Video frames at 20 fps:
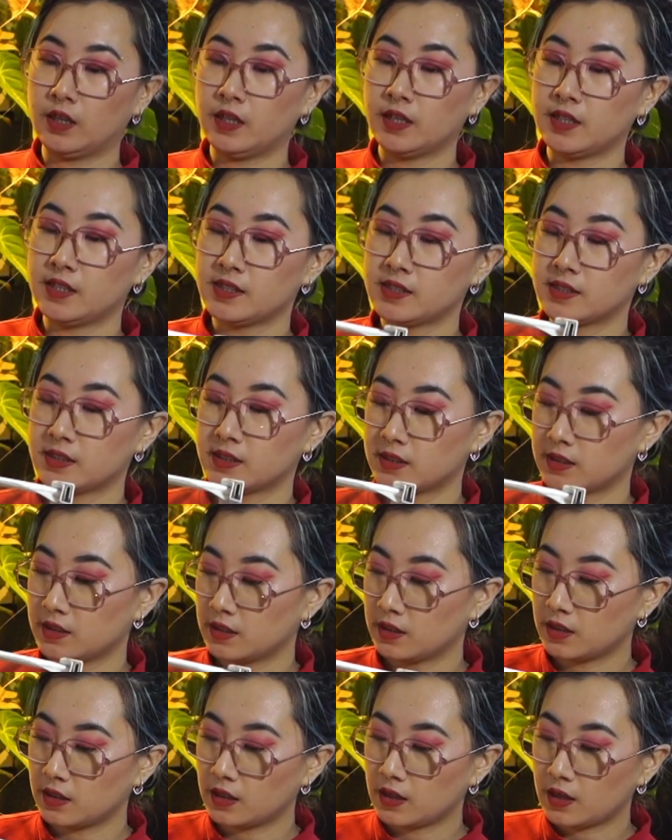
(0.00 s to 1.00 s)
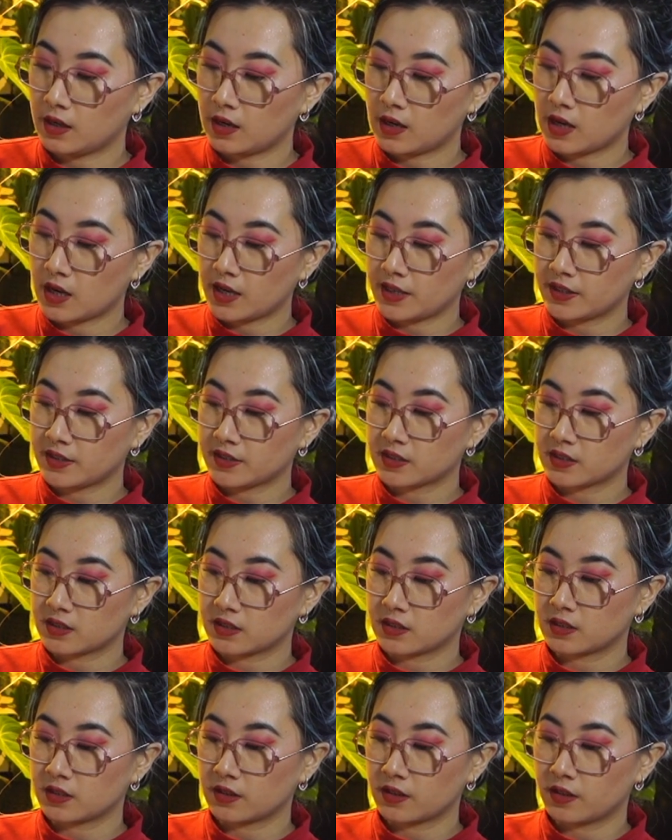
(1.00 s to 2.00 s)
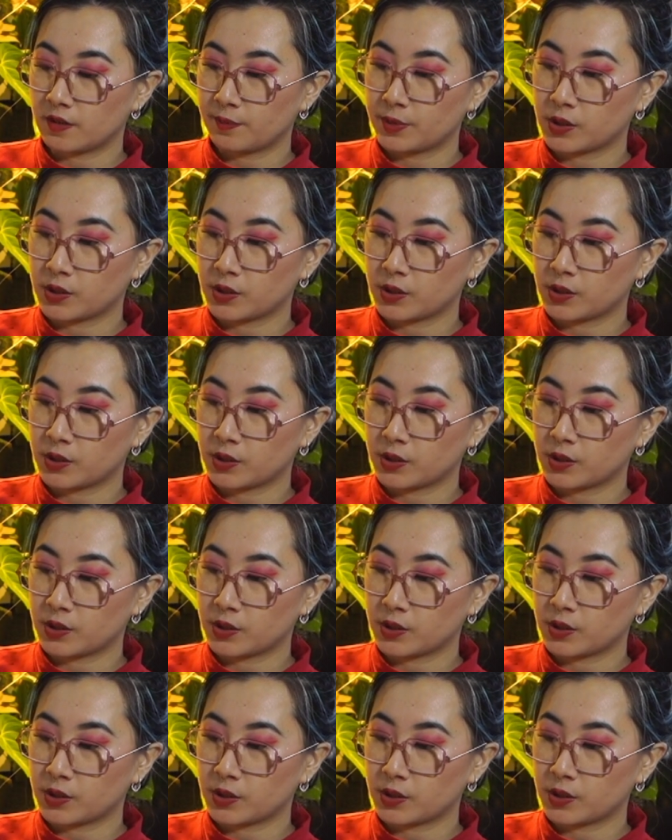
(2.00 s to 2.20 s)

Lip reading: is lined the